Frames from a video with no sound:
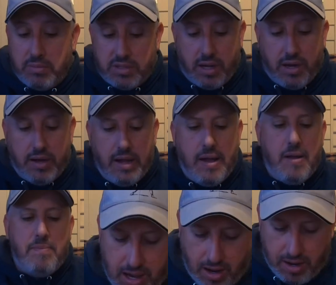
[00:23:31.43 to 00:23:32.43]
So
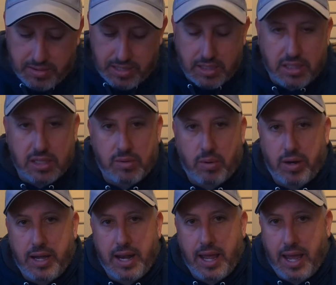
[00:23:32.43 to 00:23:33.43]
yeah, I was actually
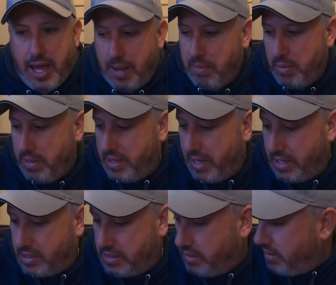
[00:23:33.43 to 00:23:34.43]
quite happy with
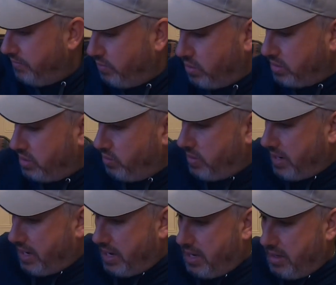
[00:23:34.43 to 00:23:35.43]
that. So I've walked
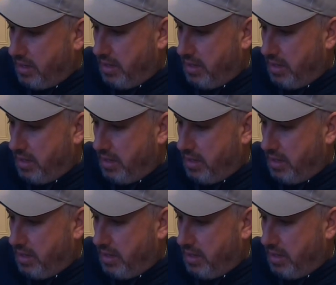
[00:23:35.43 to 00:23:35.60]
away,